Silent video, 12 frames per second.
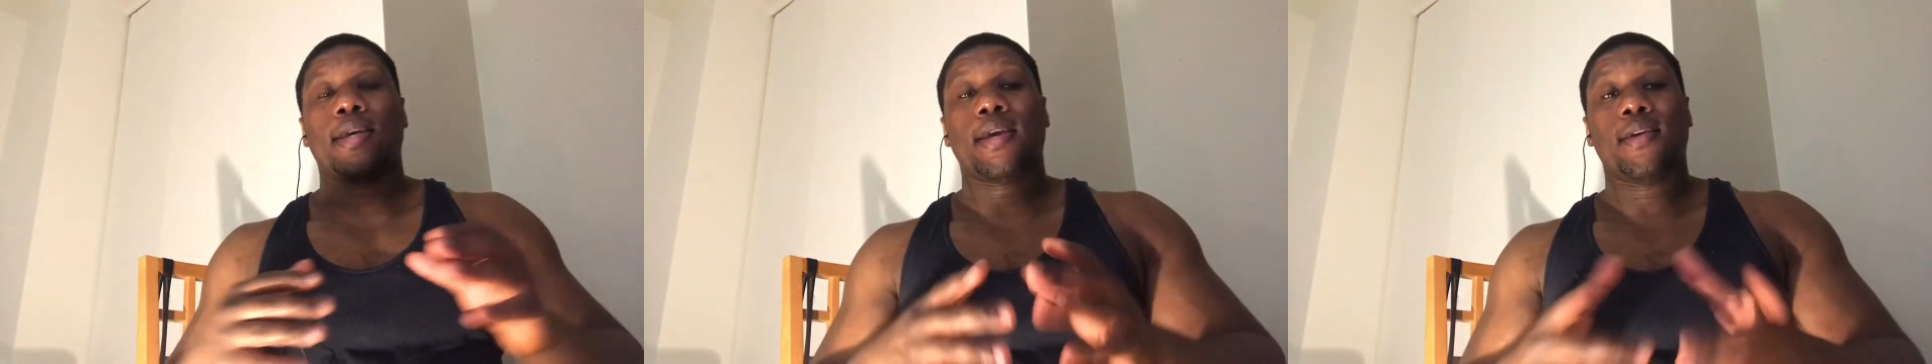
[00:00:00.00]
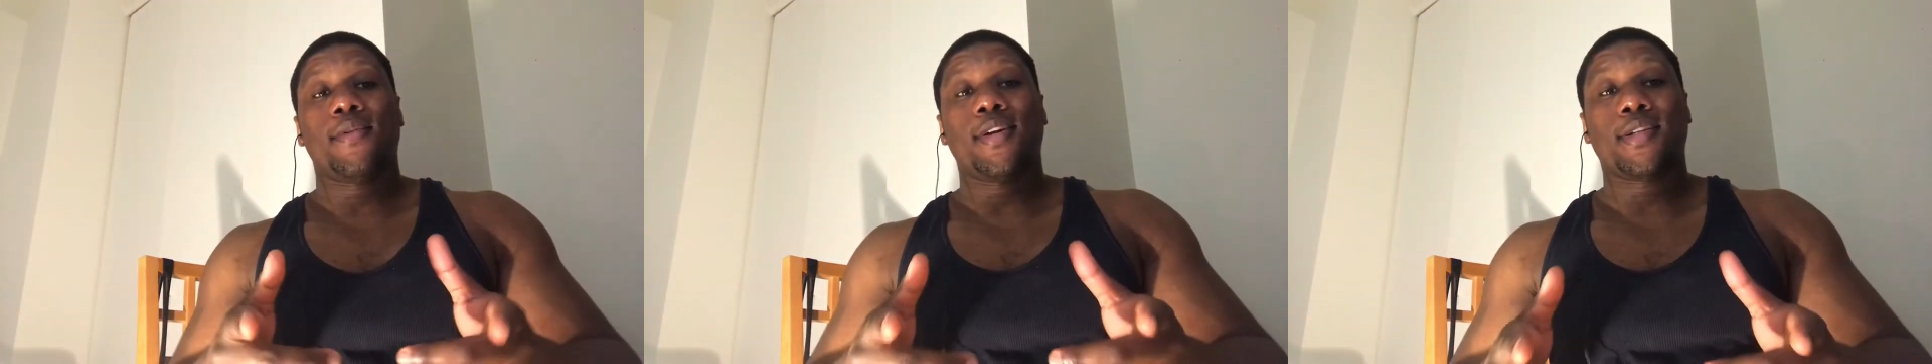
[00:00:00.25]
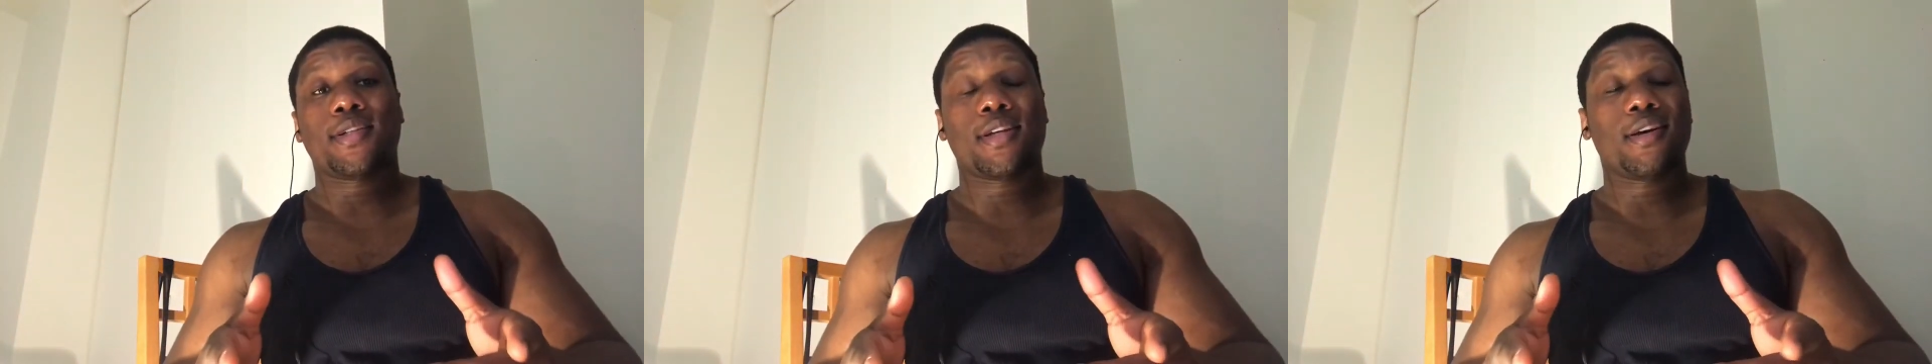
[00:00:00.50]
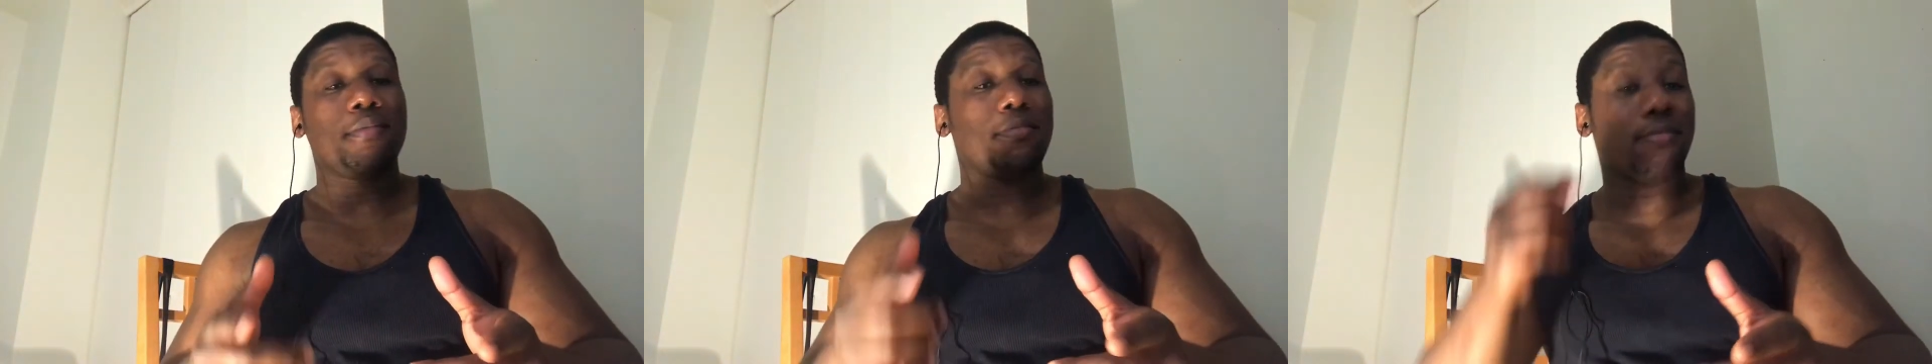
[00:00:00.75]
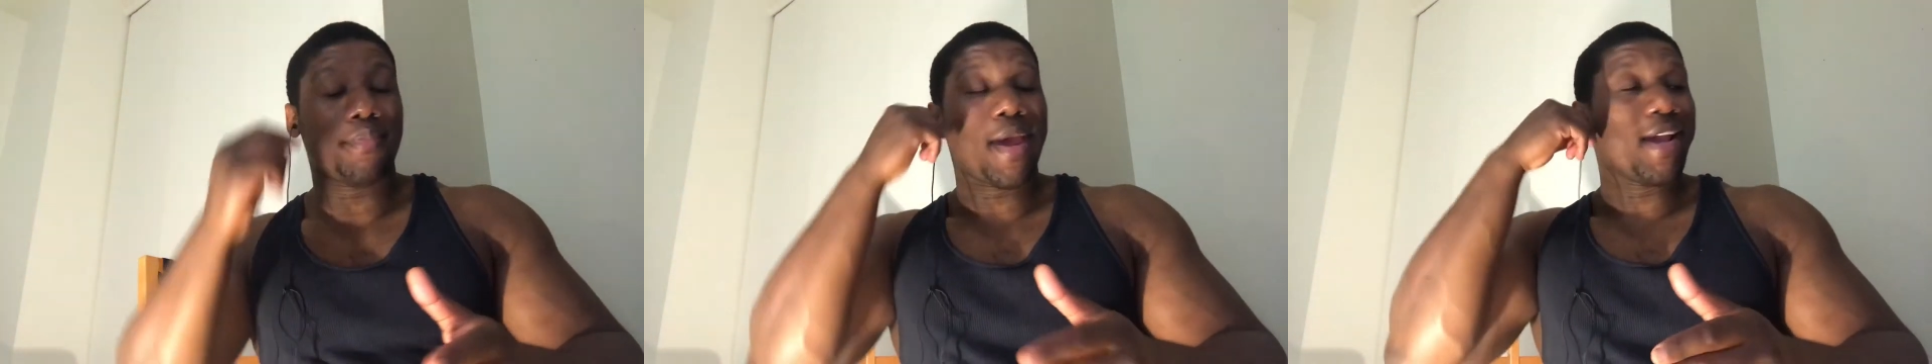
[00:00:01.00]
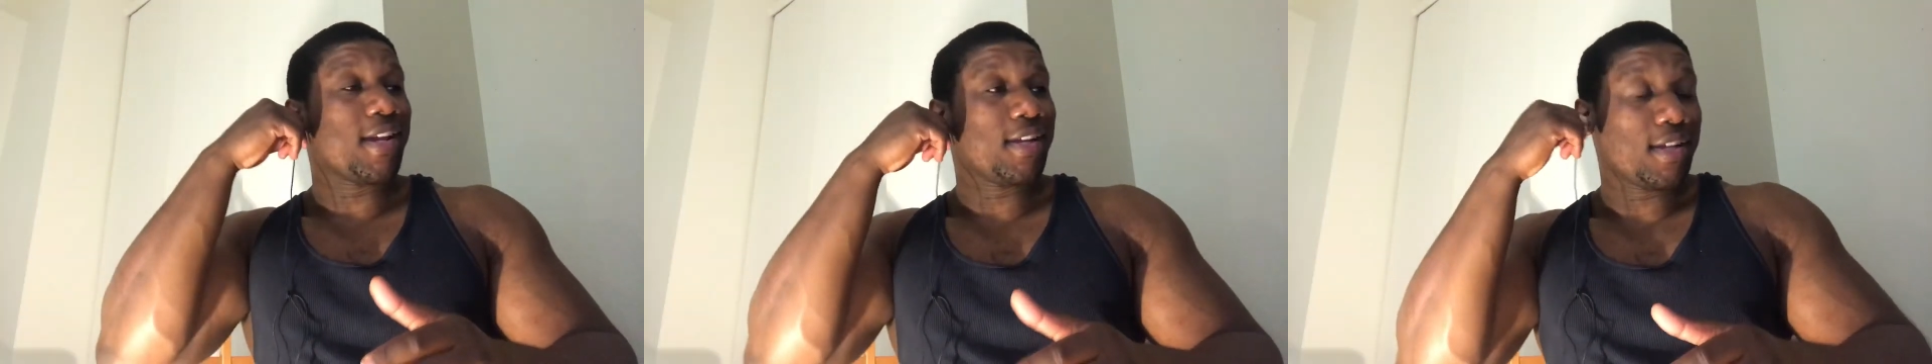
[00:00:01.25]
And what is up?
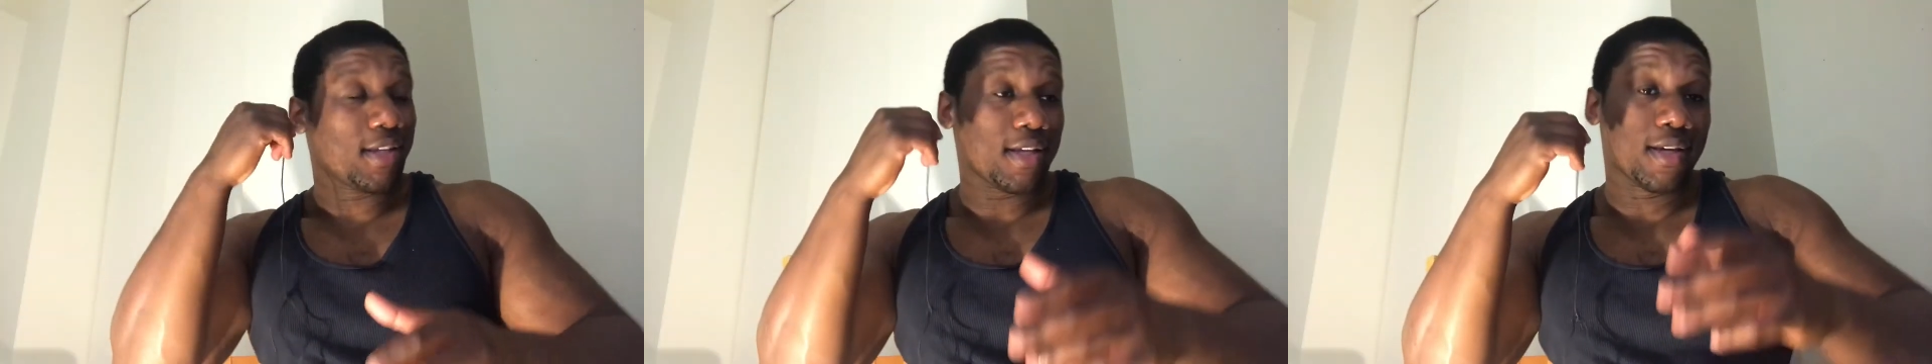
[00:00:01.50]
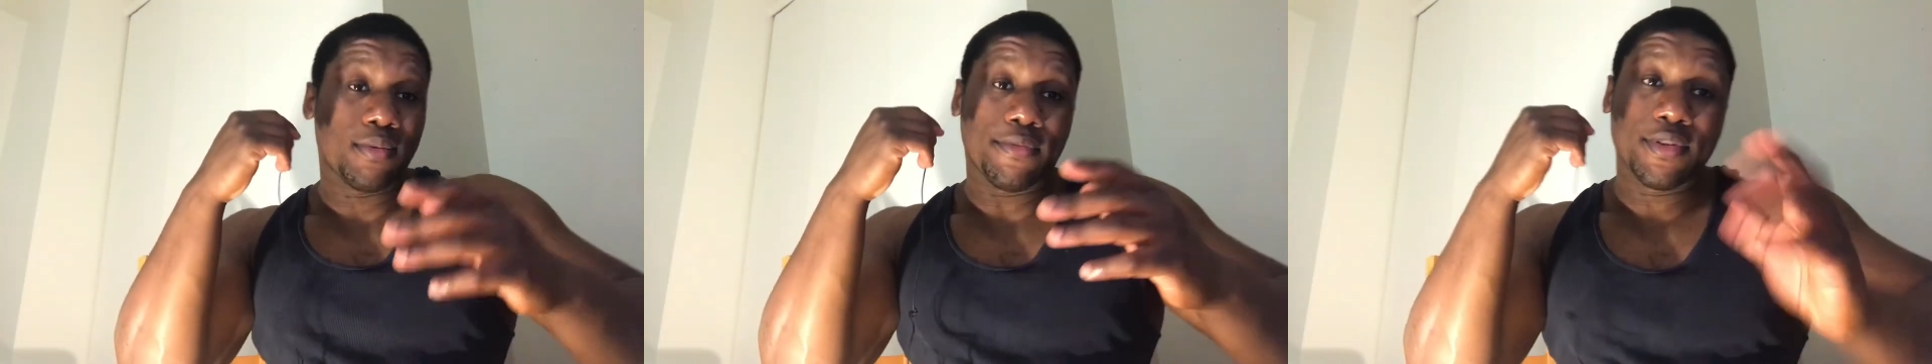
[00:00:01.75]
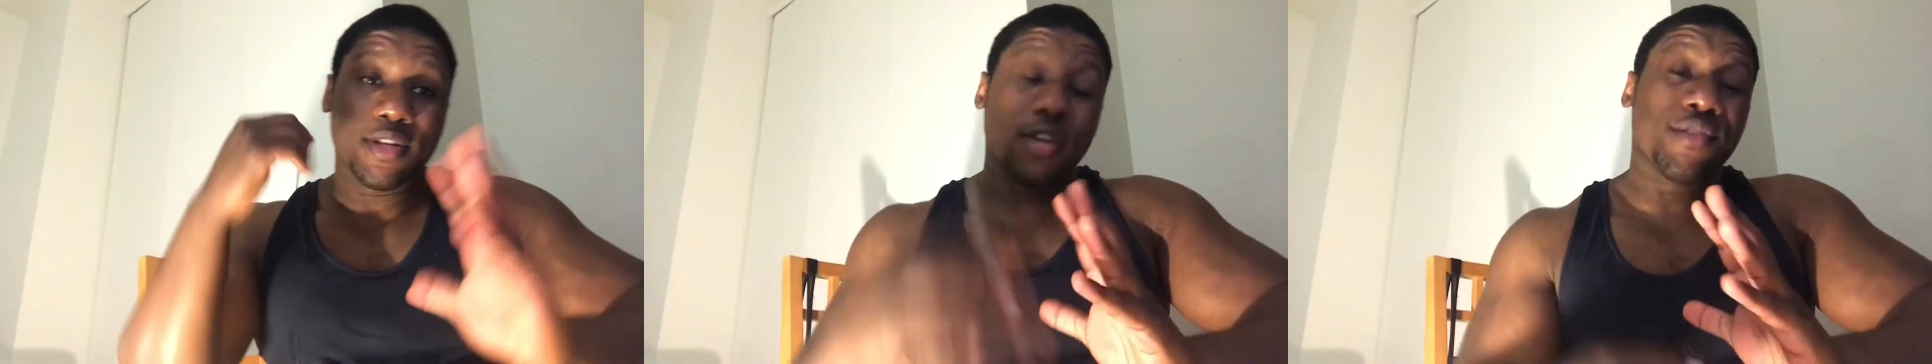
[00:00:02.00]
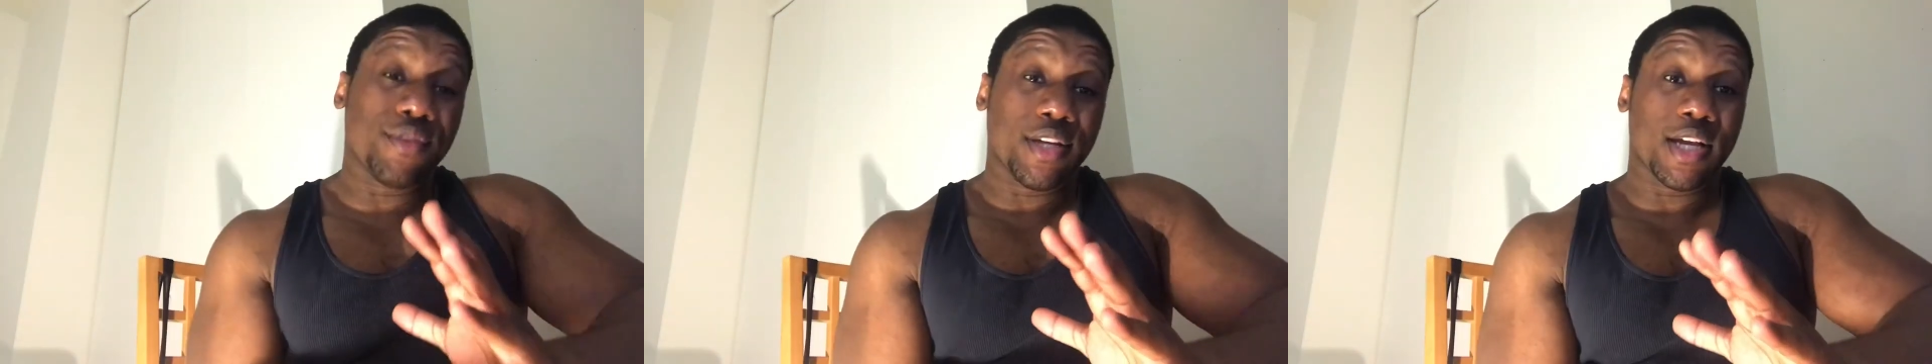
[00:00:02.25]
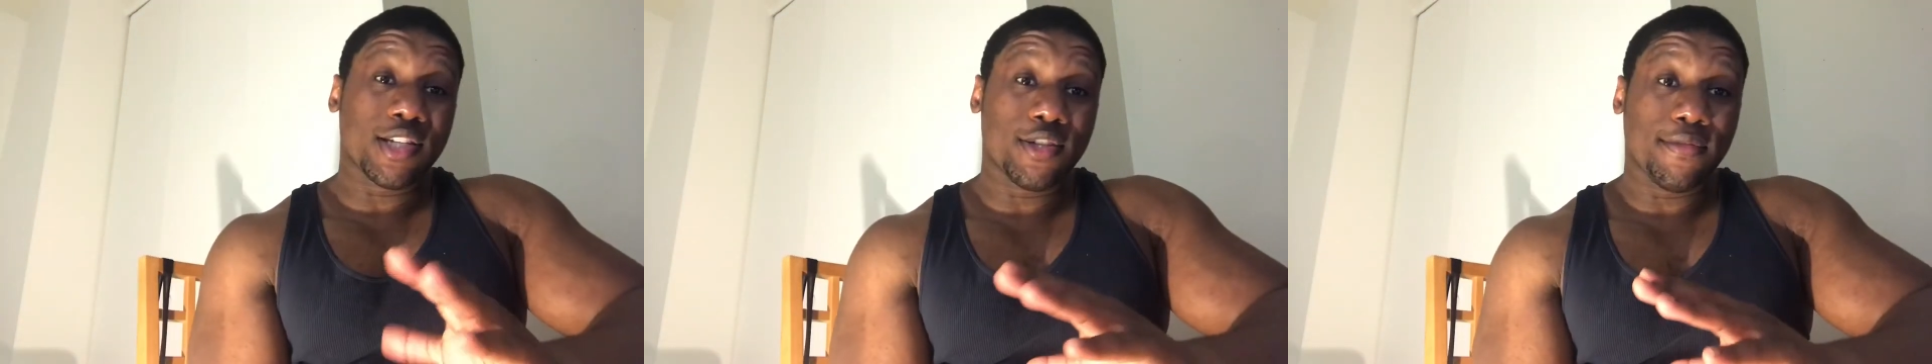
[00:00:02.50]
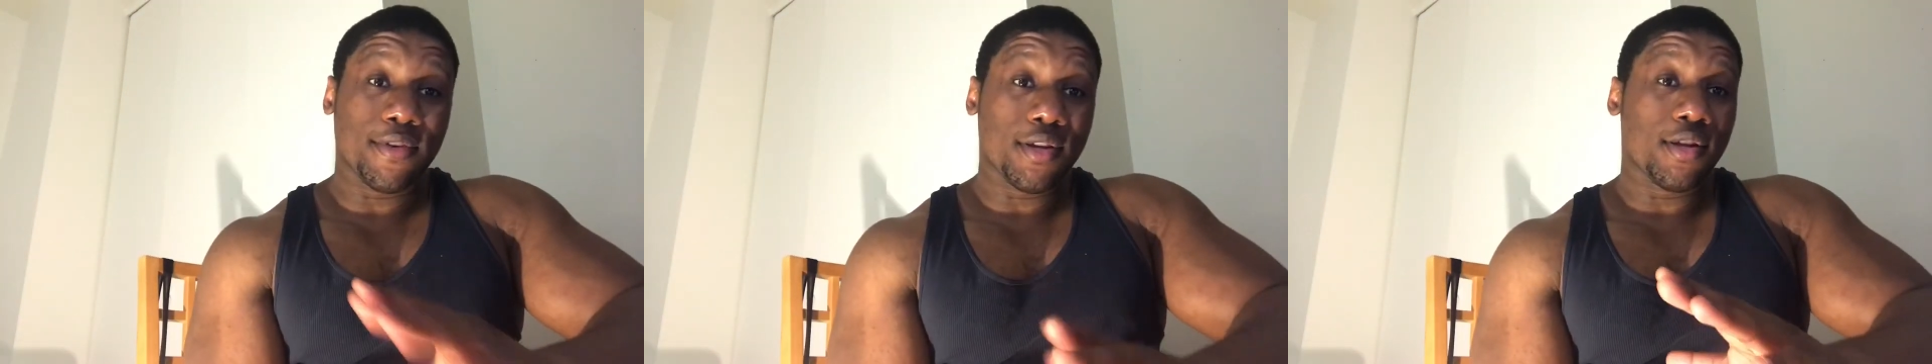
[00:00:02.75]
Back at it again with another
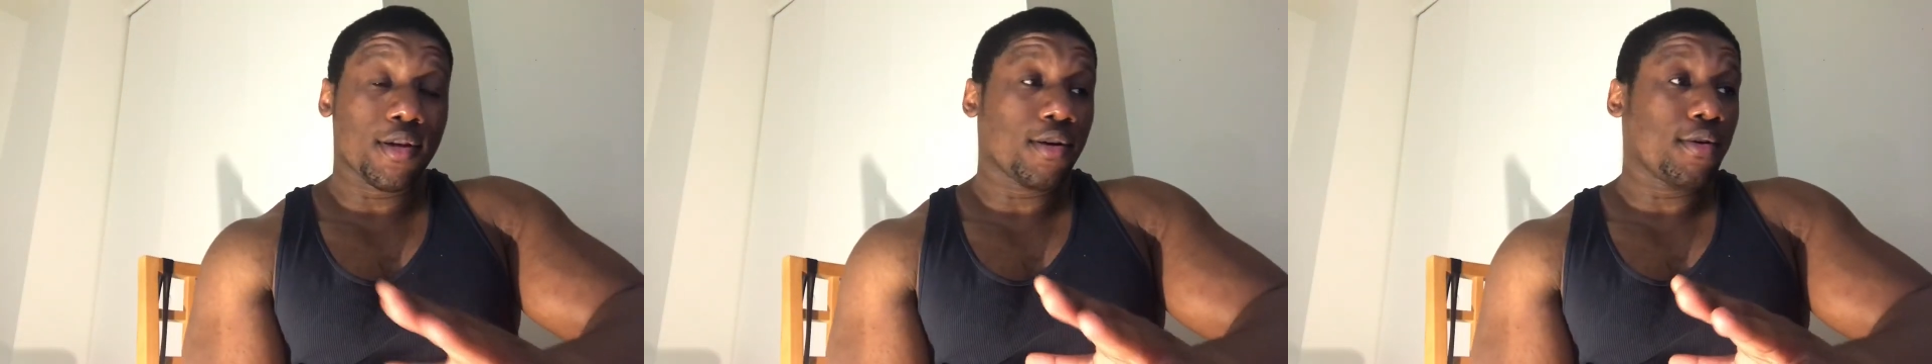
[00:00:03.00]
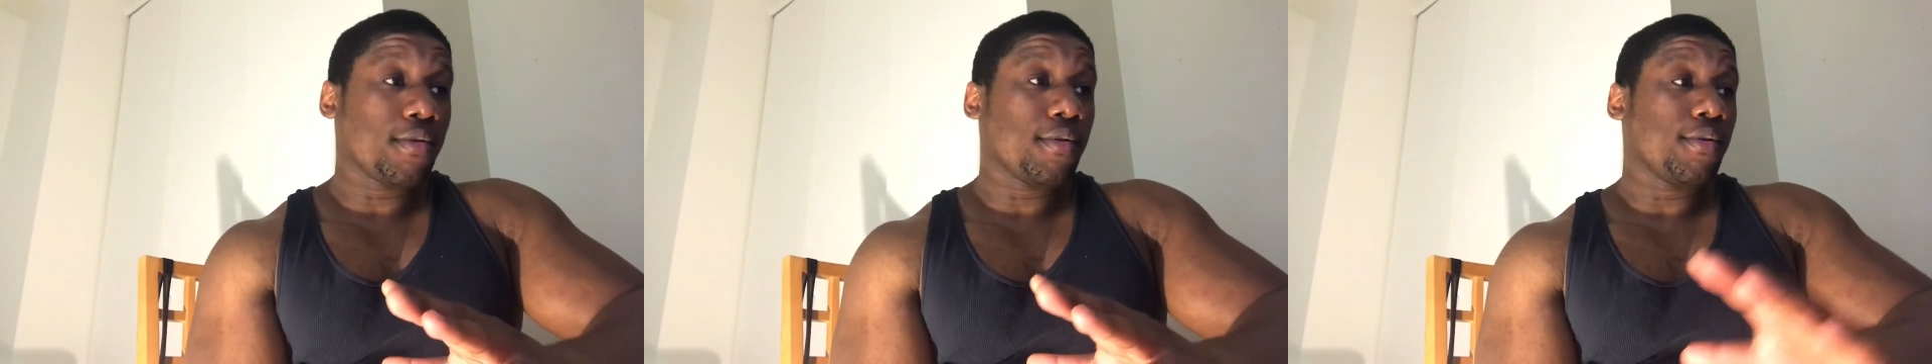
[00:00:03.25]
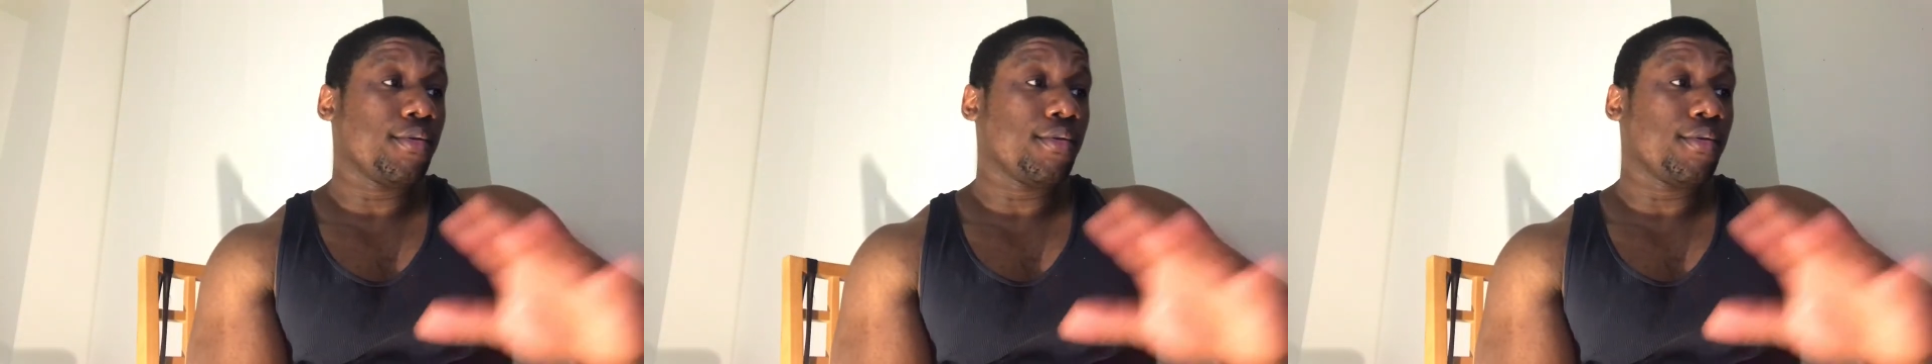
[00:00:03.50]
reaction video.